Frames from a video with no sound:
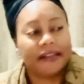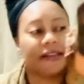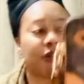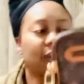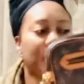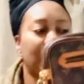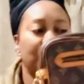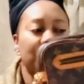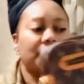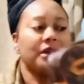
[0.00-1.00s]
So now
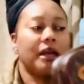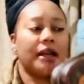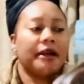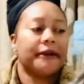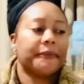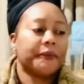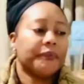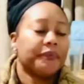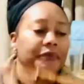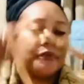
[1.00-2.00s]
it's a
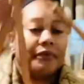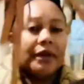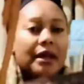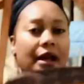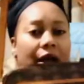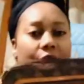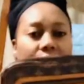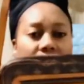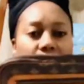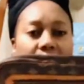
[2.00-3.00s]

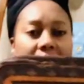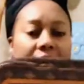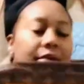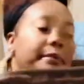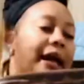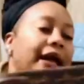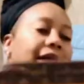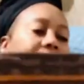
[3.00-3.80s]
crossbody bag.